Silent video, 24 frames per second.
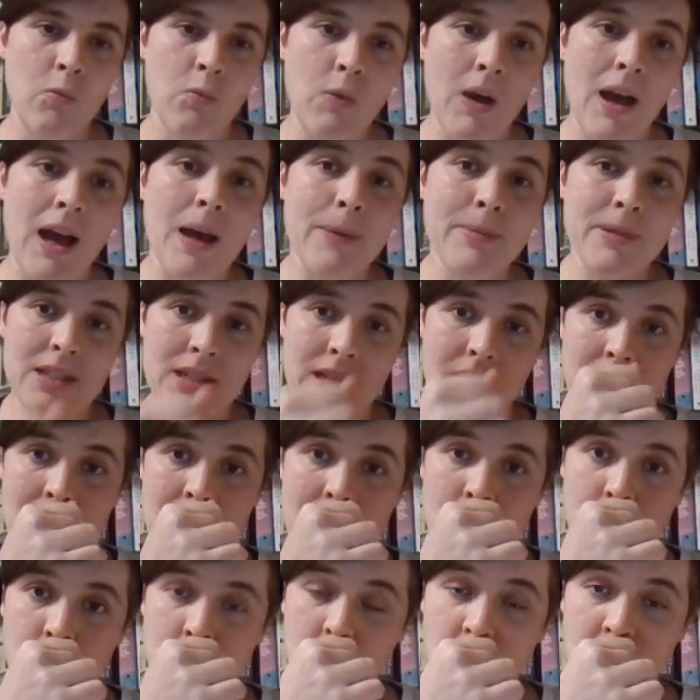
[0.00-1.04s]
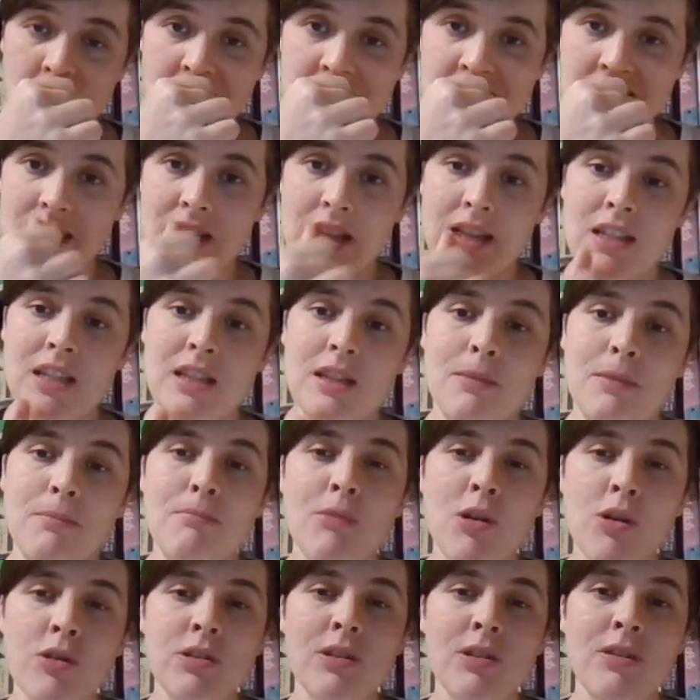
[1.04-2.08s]
habit stacking works and is the
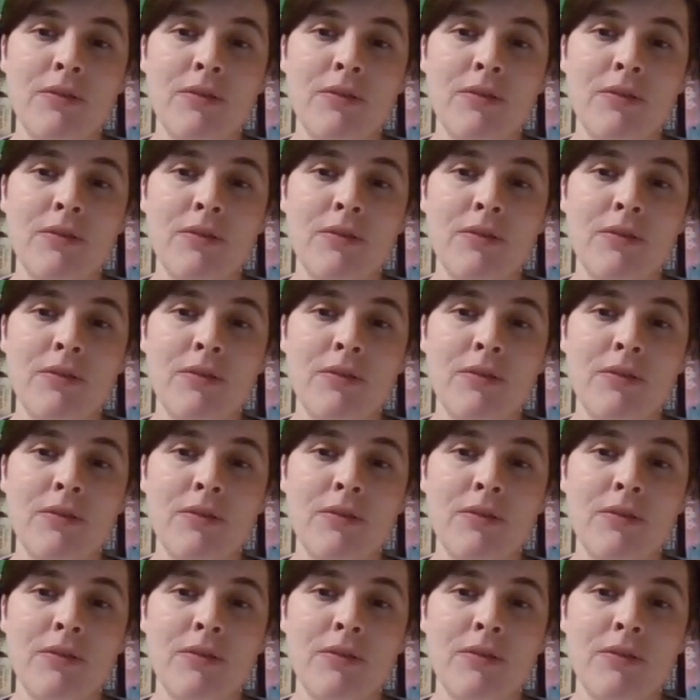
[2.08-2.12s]
most